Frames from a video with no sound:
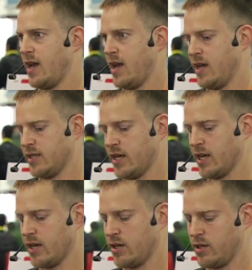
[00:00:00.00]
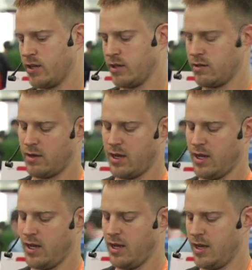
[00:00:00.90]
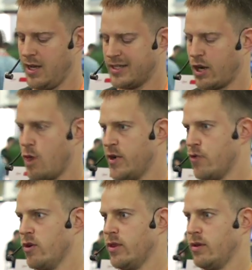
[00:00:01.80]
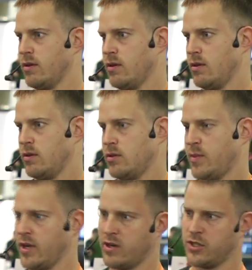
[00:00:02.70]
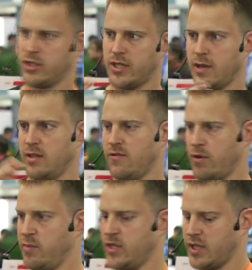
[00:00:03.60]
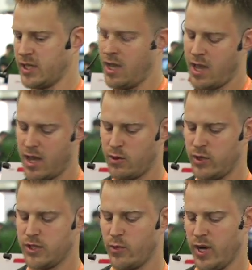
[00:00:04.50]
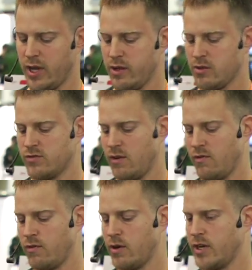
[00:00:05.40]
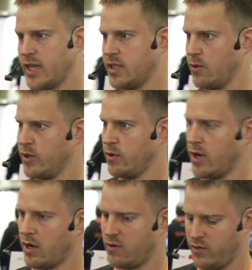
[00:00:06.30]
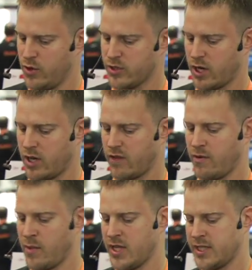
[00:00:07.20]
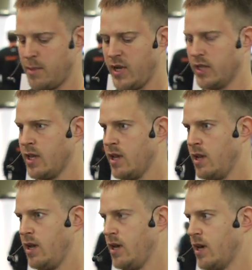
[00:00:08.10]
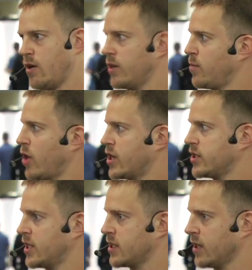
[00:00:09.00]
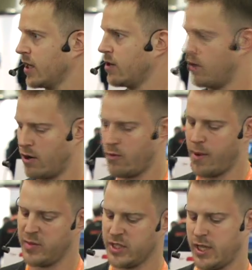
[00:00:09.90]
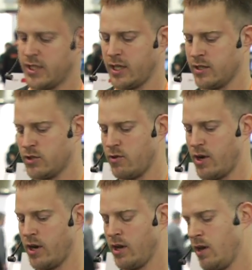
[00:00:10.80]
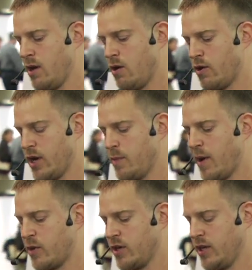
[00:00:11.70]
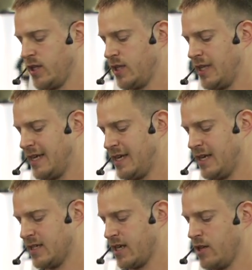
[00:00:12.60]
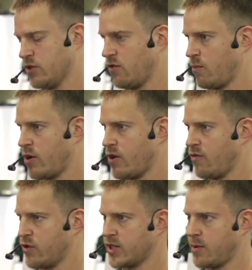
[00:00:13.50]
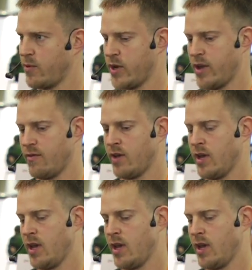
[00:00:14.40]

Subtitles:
as a common root. So meaning you can just take different pieces. It's really useful for testing. We use a lot of them assembled in our deployers testing or WebDyn's testing and so on. Or in-memory is a useful protocol. For example, when you have